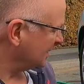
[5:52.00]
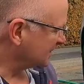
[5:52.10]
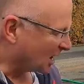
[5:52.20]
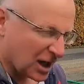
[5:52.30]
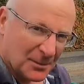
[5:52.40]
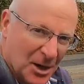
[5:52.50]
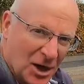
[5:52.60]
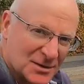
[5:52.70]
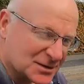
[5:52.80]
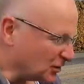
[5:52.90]
tar
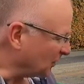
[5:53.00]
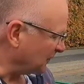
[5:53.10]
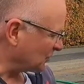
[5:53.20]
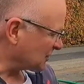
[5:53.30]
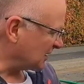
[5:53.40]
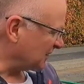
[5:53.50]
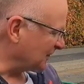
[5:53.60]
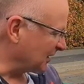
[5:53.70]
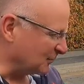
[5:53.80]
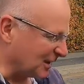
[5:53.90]
marks. I don't know if you'll see them
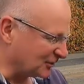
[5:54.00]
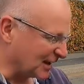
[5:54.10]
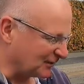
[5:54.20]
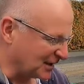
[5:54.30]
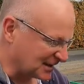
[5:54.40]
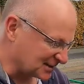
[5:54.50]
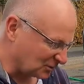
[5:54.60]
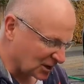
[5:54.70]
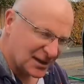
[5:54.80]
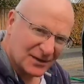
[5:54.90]
very well down here. So
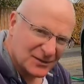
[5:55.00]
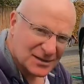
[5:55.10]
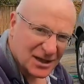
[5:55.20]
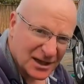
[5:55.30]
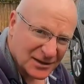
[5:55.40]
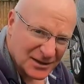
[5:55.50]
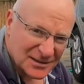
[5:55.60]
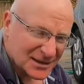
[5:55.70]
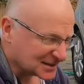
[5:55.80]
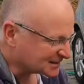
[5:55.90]
we're going to give
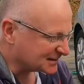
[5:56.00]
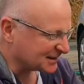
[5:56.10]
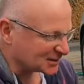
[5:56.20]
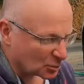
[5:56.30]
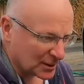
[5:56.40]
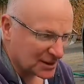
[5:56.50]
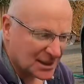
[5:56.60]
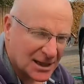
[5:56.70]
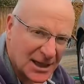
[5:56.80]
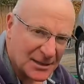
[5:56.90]
this a quick
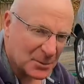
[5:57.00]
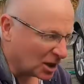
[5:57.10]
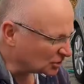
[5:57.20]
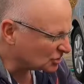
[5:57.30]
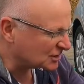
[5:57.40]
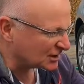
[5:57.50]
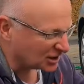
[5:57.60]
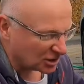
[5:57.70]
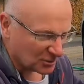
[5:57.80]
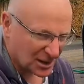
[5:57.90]
clay bar just at the
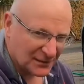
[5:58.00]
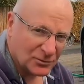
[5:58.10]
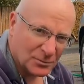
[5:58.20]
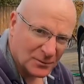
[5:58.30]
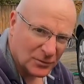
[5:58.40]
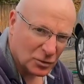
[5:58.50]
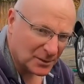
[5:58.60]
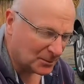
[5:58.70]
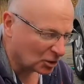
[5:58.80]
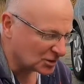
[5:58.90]
lower level before
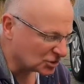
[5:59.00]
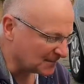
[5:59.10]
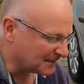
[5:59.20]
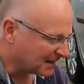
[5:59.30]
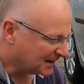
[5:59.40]
we polish it.